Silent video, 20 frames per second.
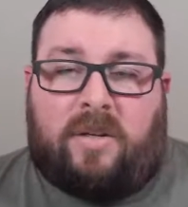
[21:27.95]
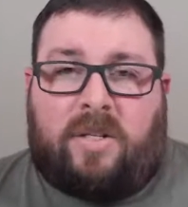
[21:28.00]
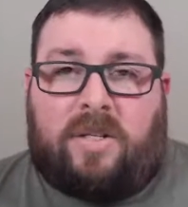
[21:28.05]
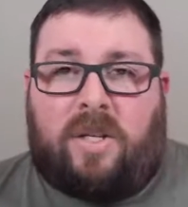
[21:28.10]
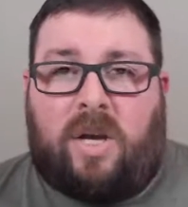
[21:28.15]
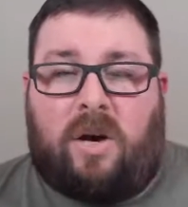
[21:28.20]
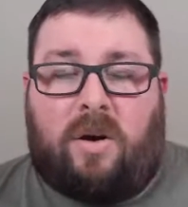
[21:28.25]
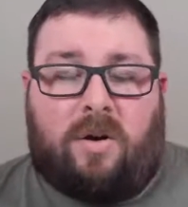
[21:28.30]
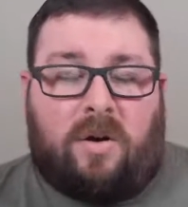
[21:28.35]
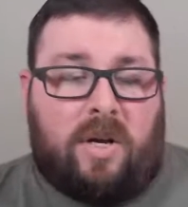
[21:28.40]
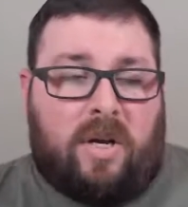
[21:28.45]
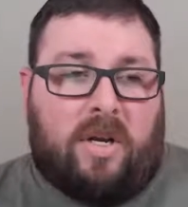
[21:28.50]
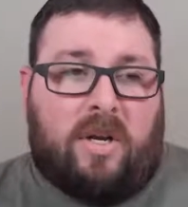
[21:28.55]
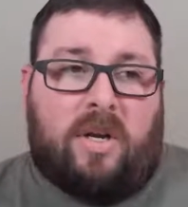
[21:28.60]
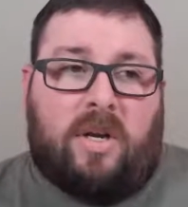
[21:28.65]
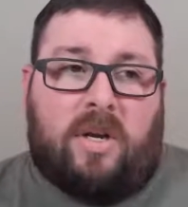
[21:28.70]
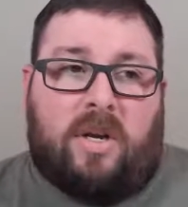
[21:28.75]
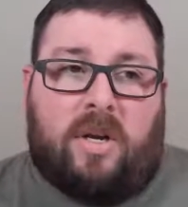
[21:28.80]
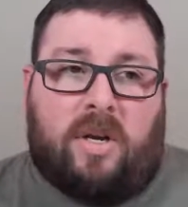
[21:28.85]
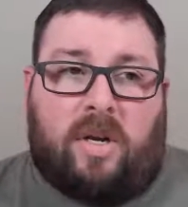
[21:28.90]
So
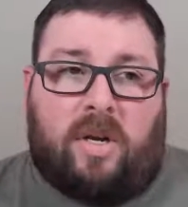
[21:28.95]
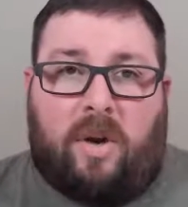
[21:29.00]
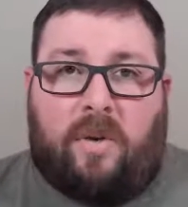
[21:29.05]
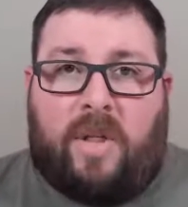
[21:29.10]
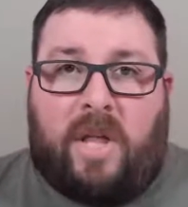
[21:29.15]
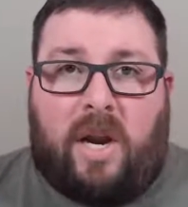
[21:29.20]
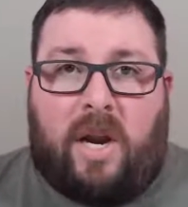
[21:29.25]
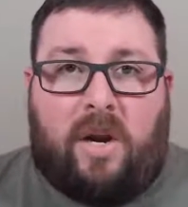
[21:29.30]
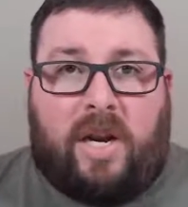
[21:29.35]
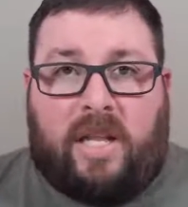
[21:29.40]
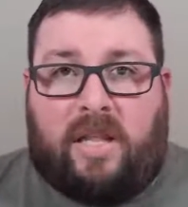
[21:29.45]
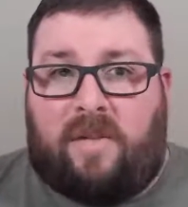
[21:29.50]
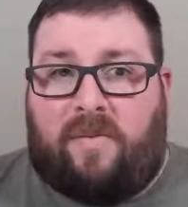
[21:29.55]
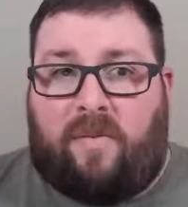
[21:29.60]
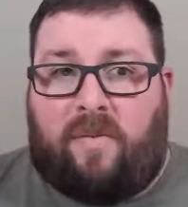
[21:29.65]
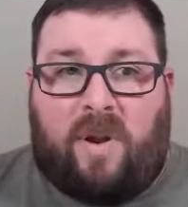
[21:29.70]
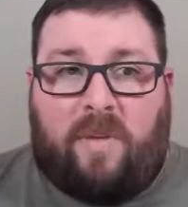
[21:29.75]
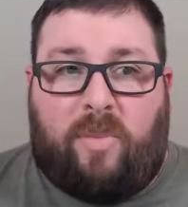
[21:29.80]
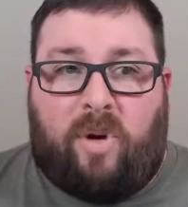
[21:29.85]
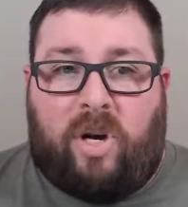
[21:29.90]
go there, get the
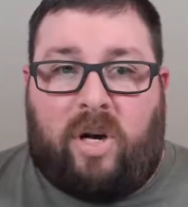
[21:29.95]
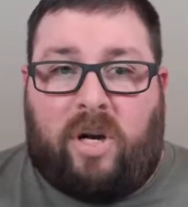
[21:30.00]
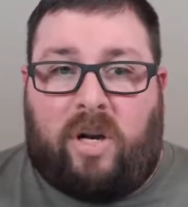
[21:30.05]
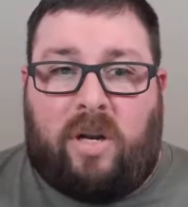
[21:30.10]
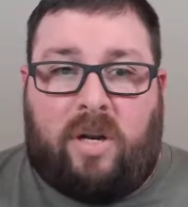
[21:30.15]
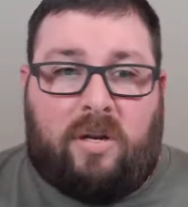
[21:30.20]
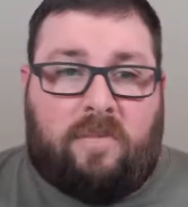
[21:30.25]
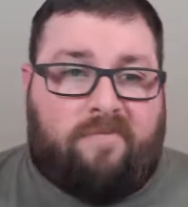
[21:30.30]
free book.